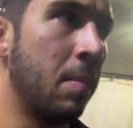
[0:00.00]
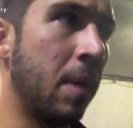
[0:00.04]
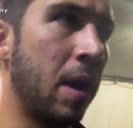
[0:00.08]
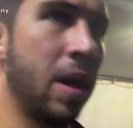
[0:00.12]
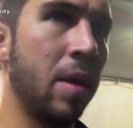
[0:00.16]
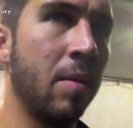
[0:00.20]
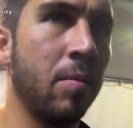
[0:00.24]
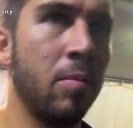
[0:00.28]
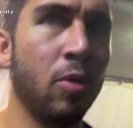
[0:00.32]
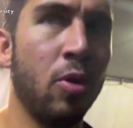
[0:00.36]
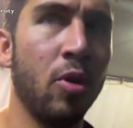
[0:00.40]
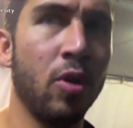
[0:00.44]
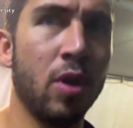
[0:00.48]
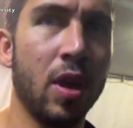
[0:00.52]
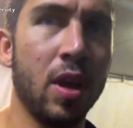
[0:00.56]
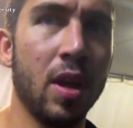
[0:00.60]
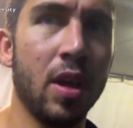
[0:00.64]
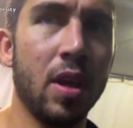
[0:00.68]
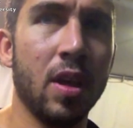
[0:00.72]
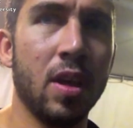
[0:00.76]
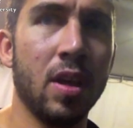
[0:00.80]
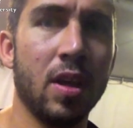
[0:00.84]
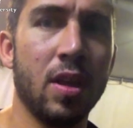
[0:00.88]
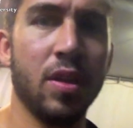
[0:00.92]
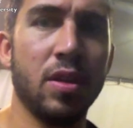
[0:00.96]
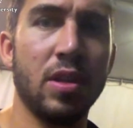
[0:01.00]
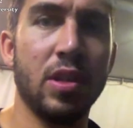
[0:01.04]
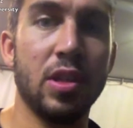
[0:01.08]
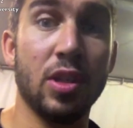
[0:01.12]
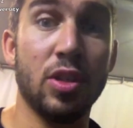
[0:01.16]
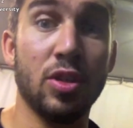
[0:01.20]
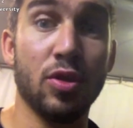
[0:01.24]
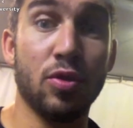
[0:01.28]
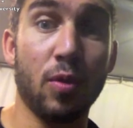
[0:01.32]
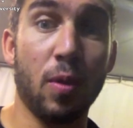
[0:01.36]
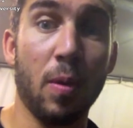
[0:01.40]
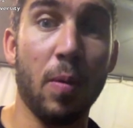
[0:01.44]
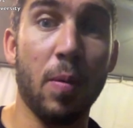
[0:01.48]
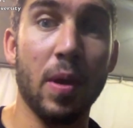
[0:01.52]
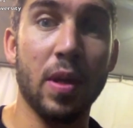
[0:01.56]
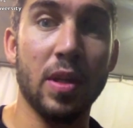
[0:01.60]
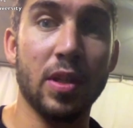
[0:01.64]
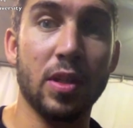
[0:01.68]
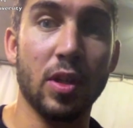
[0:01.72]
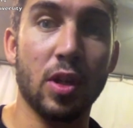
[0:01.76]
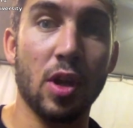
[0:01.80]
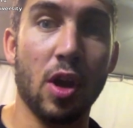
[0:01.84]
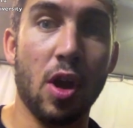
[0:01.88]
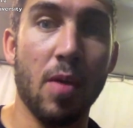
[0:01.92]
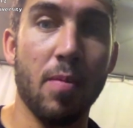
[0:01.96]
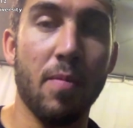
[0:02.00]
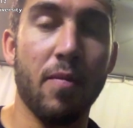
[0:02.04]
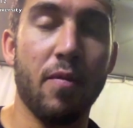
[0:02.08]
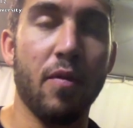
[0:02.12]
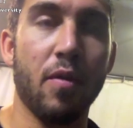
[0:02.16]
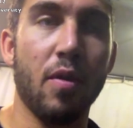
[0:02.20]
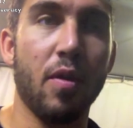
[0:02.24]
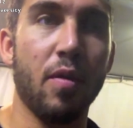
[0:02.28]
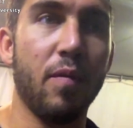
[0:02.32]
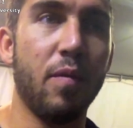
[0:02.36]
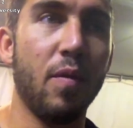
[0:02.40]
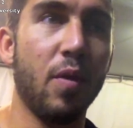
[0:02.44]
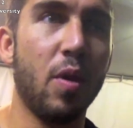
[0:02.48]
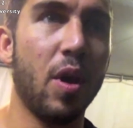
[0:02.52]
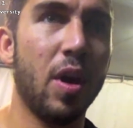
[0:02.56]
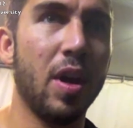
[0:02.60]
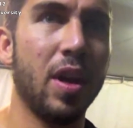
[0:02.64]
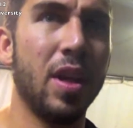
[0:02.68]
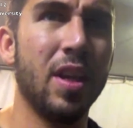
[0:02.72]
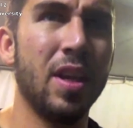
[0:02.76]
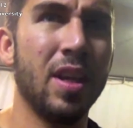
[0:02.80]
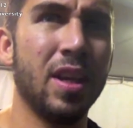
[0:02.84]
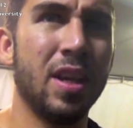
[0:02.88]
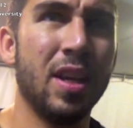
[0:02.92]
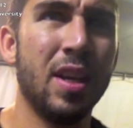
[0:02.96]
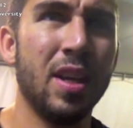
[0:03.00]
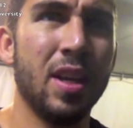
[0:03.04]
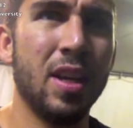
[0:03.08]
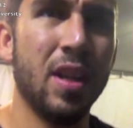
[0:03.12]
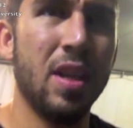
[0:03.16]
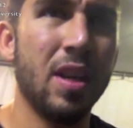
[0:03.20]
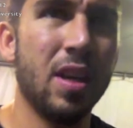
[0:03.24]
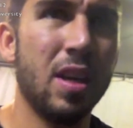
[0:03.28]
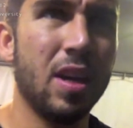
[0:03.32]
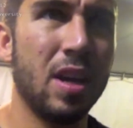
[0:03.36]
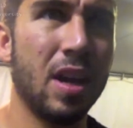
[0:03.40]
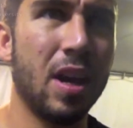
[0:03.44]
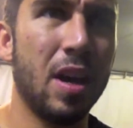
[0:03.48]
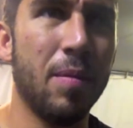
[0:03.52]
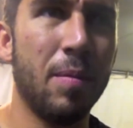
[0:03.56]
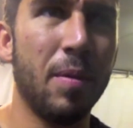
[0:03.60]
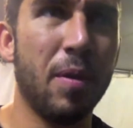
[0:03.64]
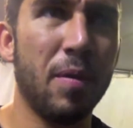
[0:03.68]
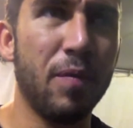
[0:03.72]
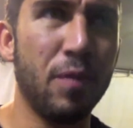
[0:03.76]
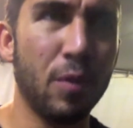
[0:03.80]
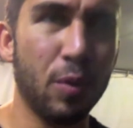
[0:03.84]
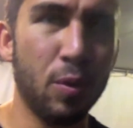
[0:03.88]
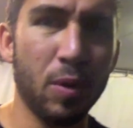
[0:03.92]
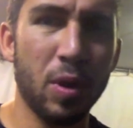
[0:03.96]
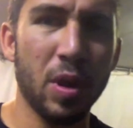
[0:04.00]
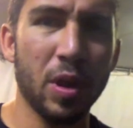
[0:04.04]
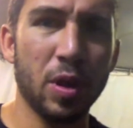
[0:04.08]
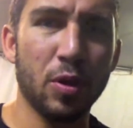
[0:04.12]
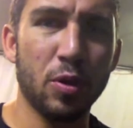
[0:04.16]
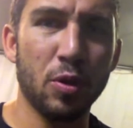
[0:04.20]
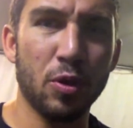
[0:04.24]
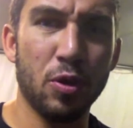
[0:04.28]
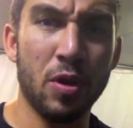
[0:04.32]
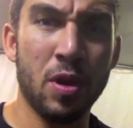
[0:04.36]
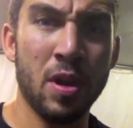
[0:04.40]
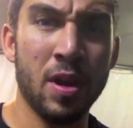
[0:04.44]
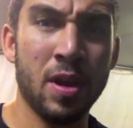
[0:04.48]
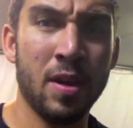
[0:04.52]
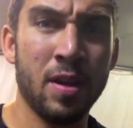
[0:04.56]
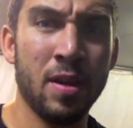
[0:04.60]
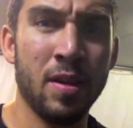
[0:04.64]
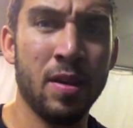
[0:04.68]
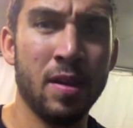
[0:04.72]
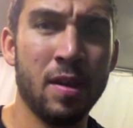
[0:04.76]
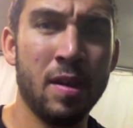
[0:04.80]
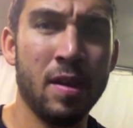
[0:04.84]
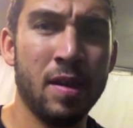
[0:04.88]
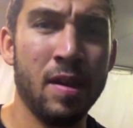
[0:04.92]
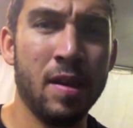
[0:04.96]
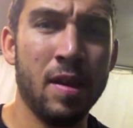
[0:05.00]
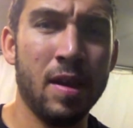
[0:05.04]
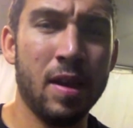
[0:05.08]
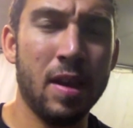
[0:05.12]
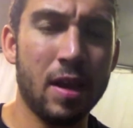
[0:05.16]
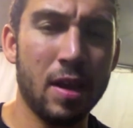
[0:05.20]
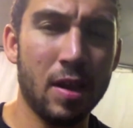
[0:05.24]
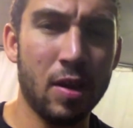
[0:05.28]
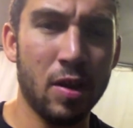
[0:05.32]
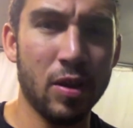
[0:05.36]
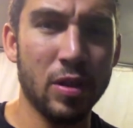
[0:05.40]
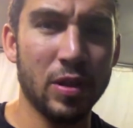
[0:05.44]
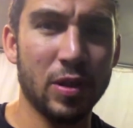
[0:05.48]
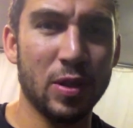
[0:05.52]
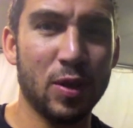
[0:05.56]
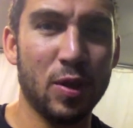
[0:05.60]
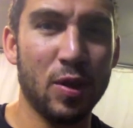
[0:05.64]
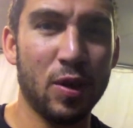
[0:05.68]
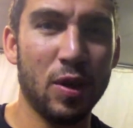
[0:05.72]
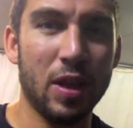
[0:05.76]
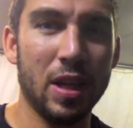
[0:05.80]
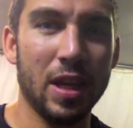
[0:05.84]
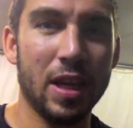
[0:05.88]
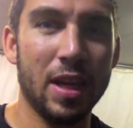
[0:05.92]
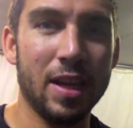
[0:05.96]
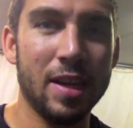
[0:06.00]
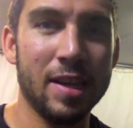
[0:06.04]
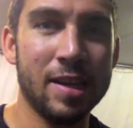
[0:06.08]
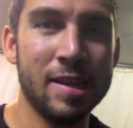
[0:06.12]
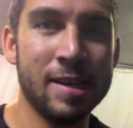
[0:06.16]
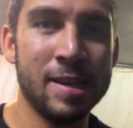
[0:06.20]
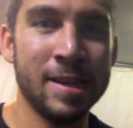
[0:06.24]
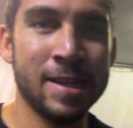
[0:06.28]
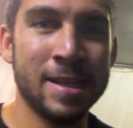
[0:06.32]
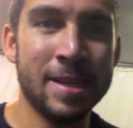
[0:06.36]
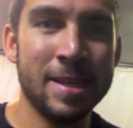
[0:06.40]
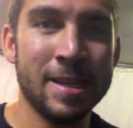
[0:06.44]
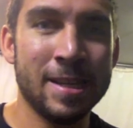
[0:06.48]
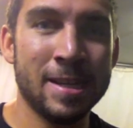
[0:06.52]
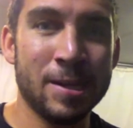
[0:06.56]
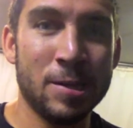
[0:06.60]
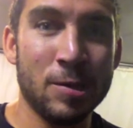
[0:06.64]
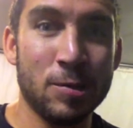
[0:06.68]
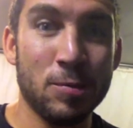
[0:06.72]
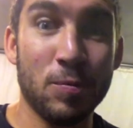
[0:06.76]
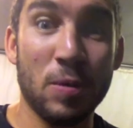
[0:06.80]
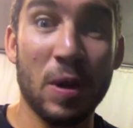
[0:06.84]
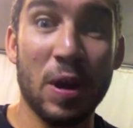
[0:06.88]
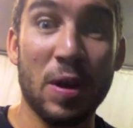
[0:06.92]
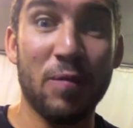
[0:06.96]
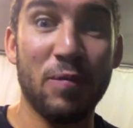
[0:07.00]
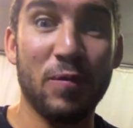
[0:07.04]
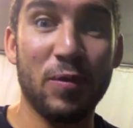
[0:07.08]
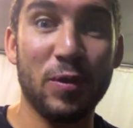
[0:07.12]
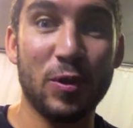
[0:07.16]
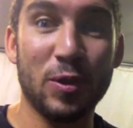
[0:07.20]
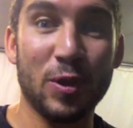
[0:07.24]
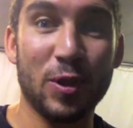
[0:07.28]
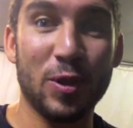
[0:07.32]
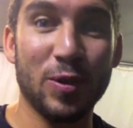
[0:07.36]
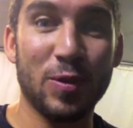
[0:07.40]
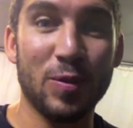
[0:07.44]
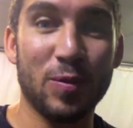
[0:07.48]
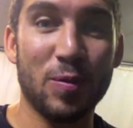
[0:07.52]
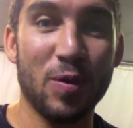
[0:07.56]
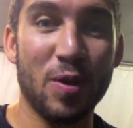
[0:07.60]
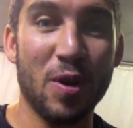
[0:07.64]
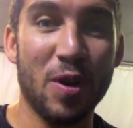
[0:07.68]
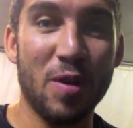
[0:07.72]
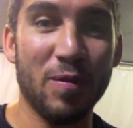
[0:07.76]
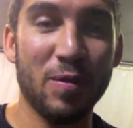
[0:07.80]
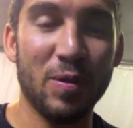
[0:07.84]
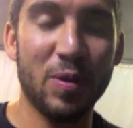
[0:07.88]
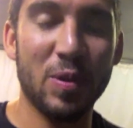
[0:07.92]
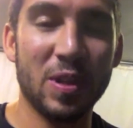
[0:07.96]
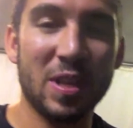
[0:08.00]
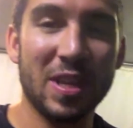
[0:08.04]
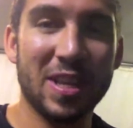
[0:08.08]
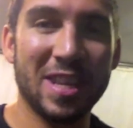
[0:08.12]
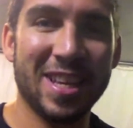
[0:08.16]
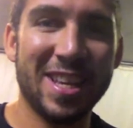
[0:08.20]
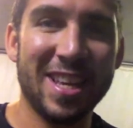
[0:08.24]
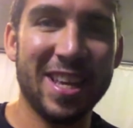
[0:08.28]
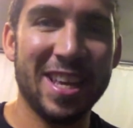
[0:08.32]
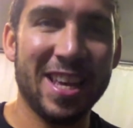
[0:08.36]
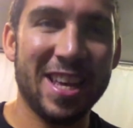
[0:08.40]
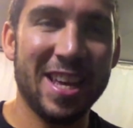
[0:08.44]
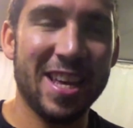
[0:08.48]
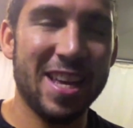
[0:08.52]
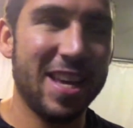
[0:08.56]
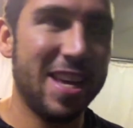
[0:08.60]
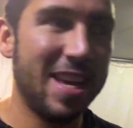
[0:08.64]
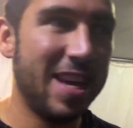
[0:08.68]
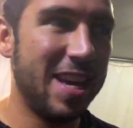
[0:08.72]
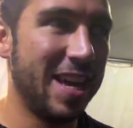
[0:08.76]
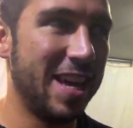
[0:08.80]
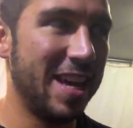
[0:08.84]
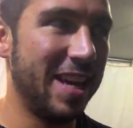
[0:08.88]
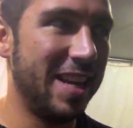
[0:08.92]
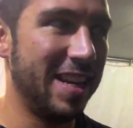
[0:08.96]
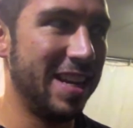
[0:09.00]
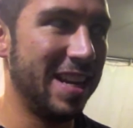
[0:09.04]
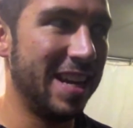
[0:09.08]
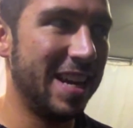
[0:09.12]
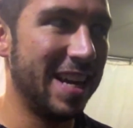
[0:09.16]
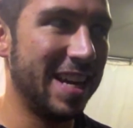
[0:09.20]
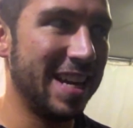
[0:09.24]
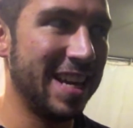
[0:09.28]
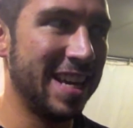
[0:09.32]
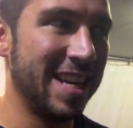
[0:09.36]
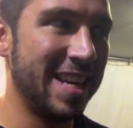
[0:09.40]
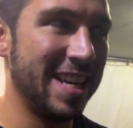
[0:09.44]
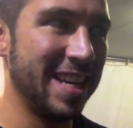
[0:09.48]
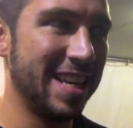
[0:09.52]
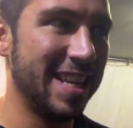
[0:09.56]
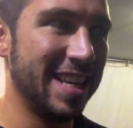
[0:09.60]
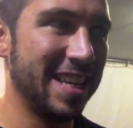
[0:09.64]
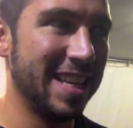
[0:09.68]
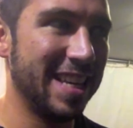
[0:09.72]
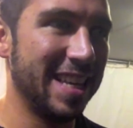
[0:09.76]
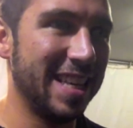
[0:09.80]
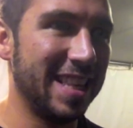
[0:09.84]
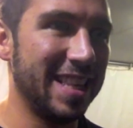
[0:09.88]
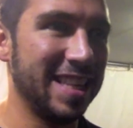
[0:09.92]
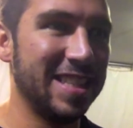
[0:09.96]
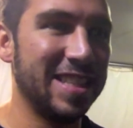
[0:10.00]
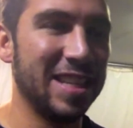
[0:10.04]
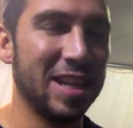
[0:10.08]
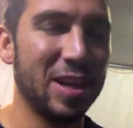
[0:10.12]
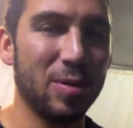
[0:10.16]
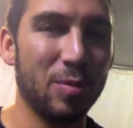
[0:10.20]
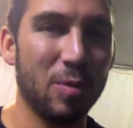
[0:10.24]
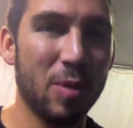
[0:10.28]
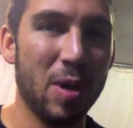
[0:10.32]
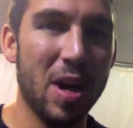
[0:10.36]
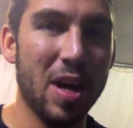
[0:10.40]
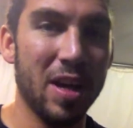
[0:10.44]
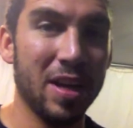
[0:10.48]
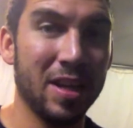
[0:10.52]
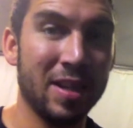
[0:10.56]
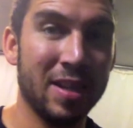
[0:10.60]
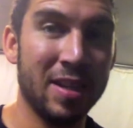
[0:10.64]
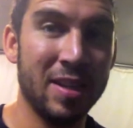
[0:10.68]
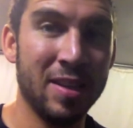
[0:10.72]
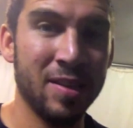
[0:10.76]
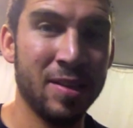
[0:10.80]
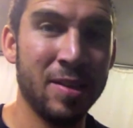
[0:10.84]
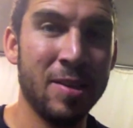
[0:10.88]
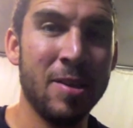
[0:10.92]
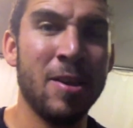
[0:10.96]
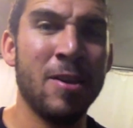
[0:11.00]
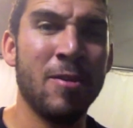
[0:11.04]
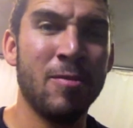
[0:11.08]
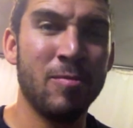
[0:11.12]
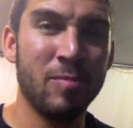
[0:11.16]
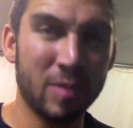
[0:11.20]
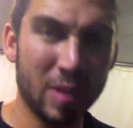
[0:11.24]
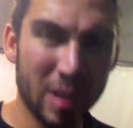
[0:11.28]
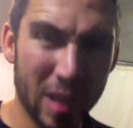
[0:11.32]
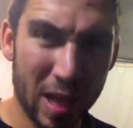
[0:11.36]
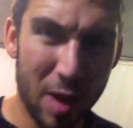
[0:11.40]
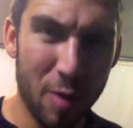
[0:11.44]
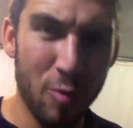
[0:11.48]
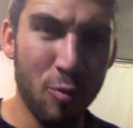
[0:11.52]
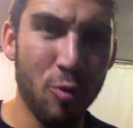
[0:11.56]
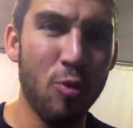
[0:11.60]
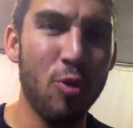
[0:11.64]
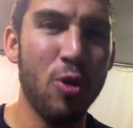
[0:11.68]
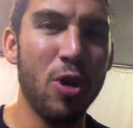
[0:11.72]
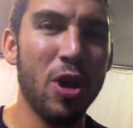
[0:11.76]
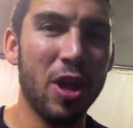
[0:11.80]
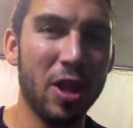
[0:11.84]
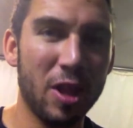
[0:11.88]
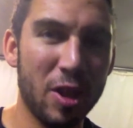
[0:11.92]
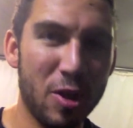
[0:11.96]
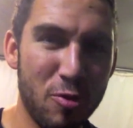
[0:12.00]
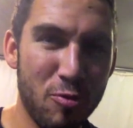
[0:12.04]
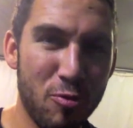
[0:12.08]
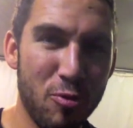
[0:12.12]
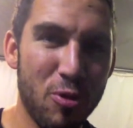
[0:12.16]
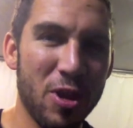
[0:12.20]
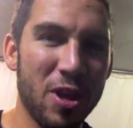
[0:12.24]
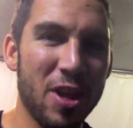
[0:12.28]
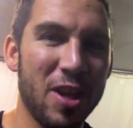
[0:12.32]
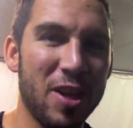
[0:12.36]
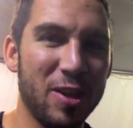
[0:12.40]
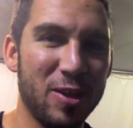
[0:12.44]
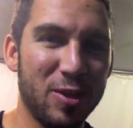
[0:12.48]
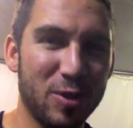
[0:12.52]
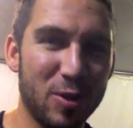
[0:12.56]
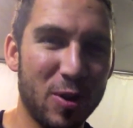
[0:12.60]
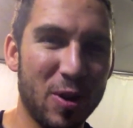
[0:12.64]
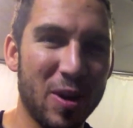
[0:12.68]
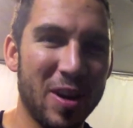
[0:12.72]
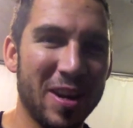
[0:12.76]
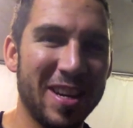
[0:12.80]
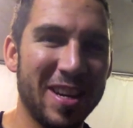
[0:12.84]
Monday morning, just three weeks to go before a fight. Um, I feel really good. Be nice and early, waiting for Johnny's arrival, and uh, get this underway. So yeah, really, really